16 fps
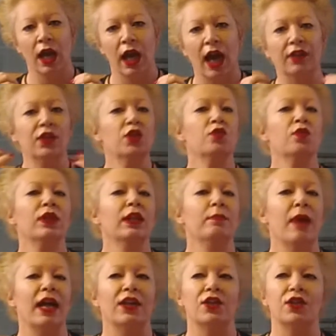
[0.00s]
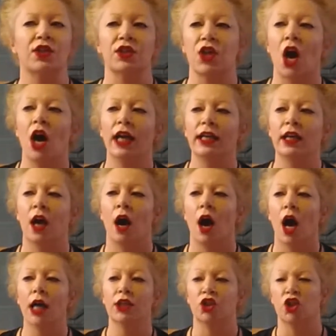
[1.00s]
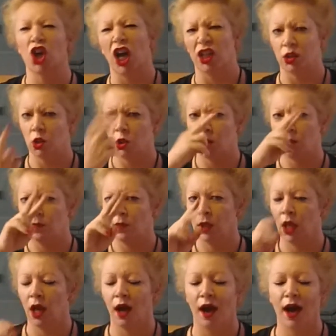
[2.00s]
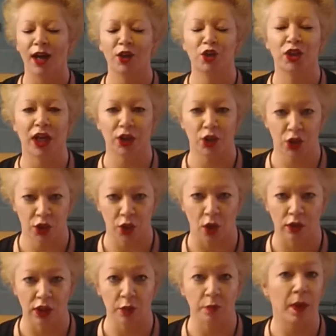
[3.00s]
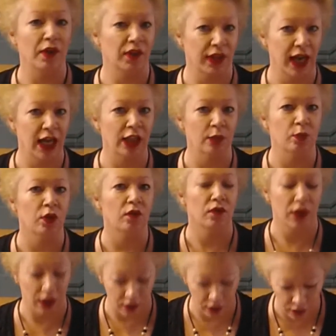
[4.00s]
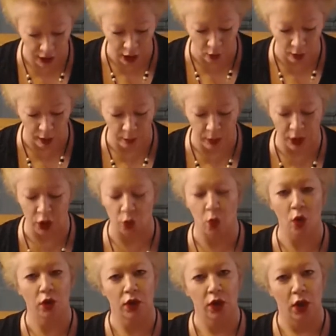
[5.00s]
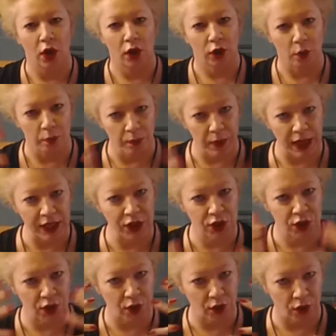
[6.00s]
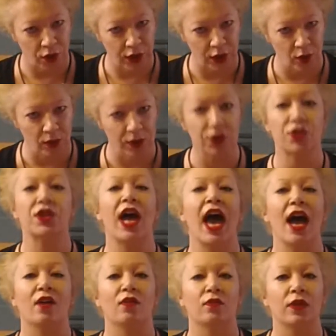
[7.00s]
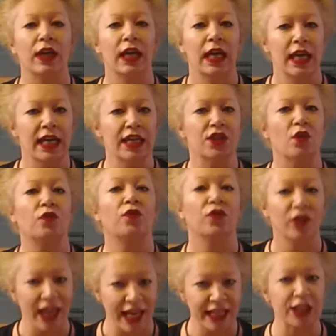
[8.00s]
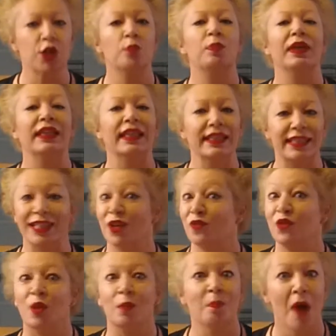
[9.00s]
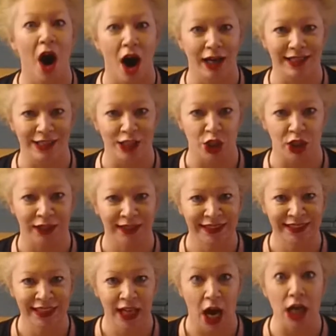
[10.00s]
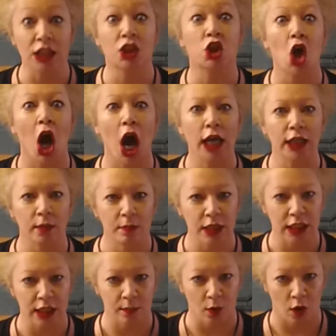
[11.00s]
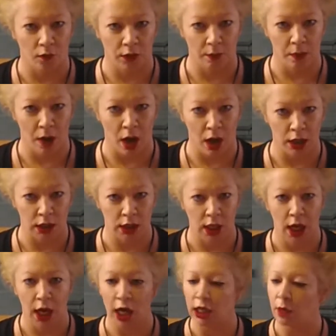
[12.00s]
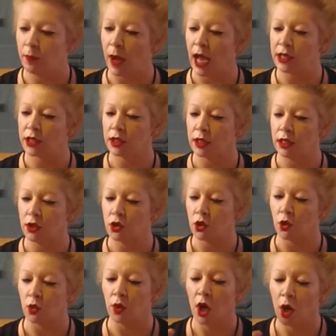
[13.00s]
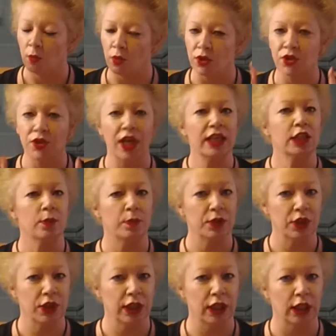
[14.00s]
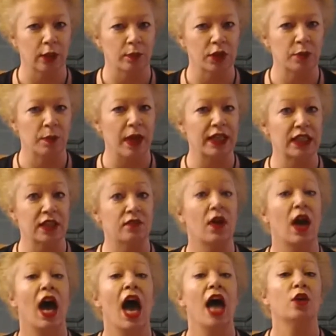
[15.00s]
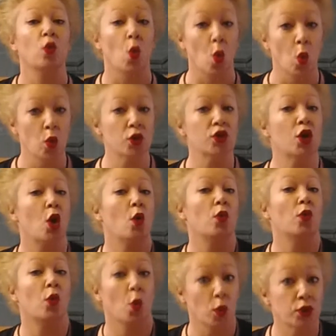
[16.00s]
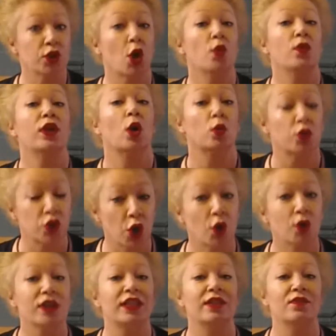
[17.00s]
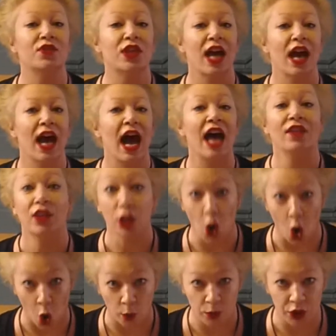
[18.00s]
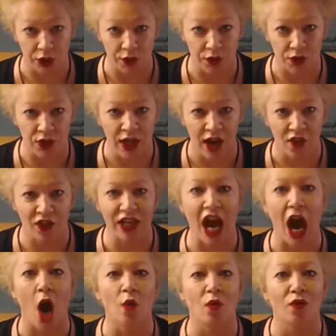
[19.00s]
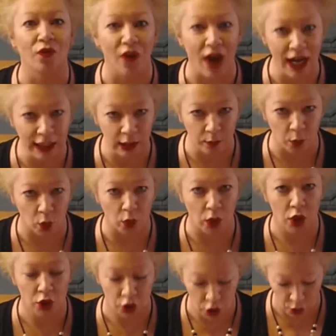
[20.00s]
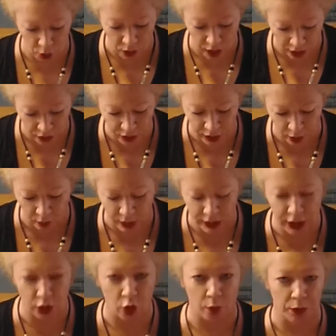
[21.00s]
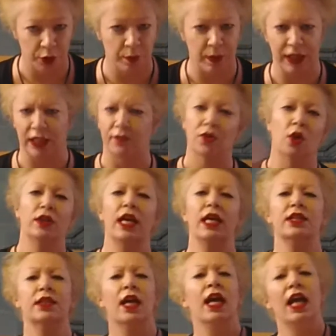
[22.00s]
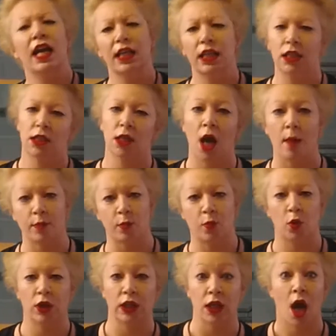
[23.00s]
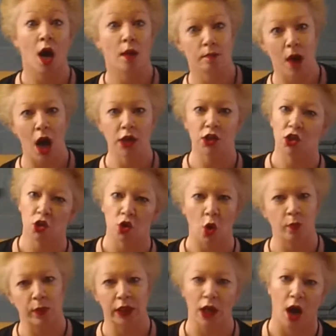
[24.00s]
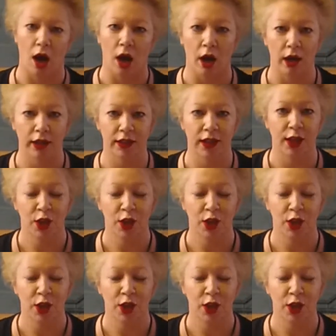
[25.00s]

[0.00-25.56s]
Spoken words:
And this really matters because I judge scholars by the calibre of their theory, because what the best theorists have is a flexibility of the mind, a dynamism of the mind, a capacity to present a particular perspective and also the alternatives and the options that are available to that theoretical perspective. So yes, it is time to put in my stroppy guide